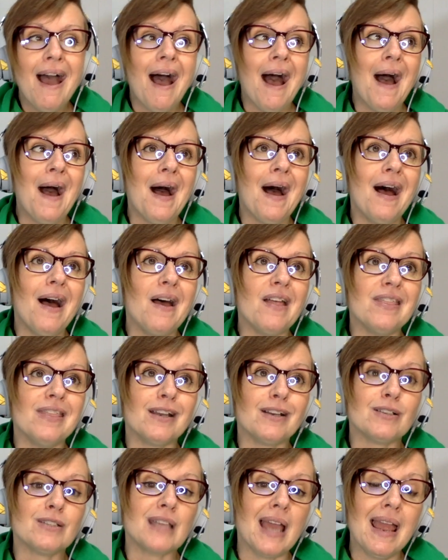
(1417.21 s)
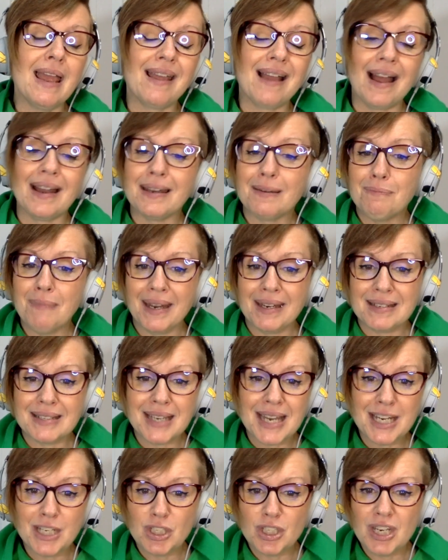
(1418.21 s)
There's a guided
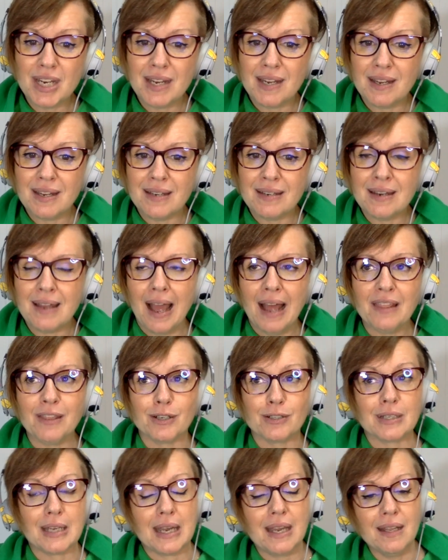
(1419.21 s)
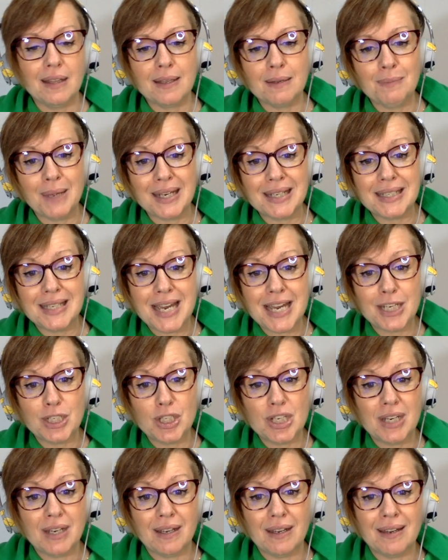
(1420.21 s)
meditation, there's a healing
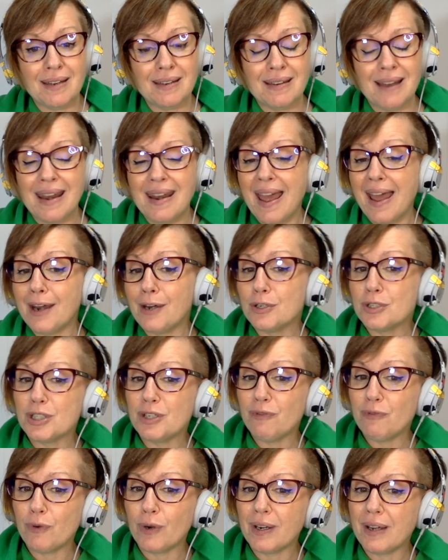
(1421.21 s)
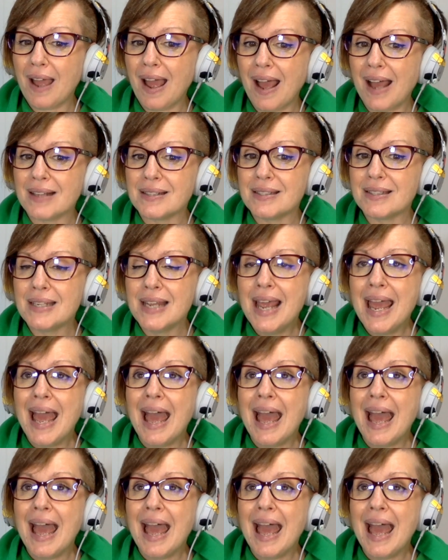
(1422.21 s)
meditation, an energy forecast,